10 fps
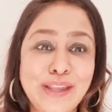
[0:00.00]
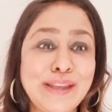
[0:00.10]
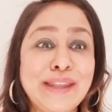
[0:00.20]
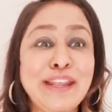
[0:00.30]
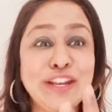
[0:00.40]

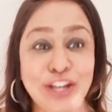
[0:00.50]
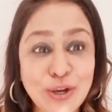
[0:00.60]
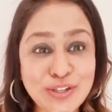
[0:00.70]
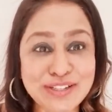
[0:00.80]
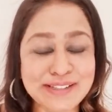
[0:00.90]
getting
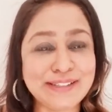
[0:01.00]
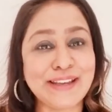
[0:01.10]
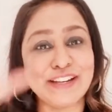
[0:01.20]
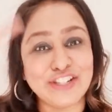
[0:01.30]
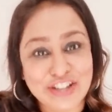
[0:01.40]
noticed
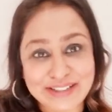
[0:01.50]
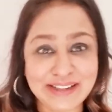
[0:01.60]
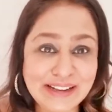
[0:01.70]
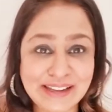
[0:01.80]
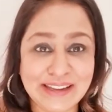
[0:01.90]

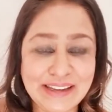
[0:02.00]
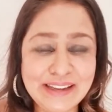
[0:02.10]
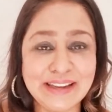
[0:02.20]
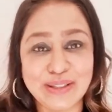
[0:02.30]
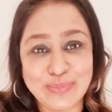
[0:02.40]
energetically
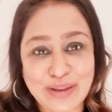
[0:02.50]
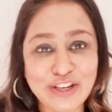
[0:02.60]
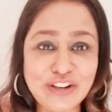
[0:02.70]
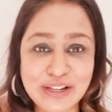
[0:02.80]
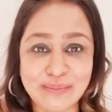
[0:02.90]
in the
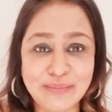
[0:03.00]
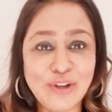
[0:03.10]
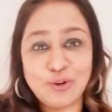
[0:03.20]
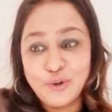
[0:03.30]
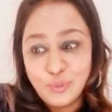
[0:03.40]
pendulum,
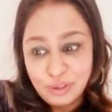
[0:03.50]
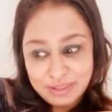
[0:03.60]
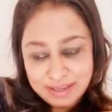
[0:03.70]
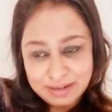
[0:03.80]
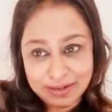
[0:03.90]
who will
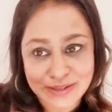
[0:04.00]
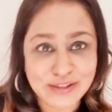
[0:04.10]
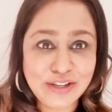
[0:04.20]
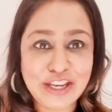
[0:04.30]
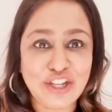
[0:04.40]
then
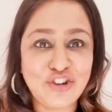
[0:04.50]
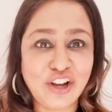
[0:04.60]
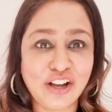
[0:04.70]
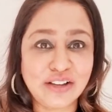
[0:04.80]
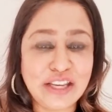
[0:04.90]
eat you
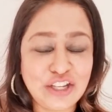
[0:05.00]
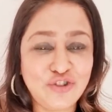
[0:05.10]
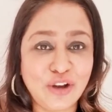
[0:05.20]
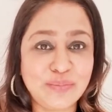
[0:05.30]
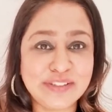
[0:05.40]

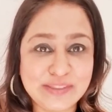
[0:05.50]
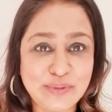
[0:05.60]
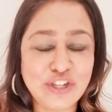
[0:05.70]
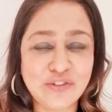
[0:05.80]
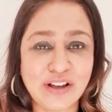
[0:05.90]
up and
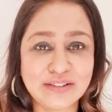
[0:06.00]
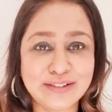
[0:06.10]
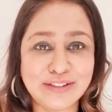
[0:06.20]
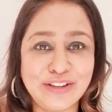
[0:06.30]
spit you out.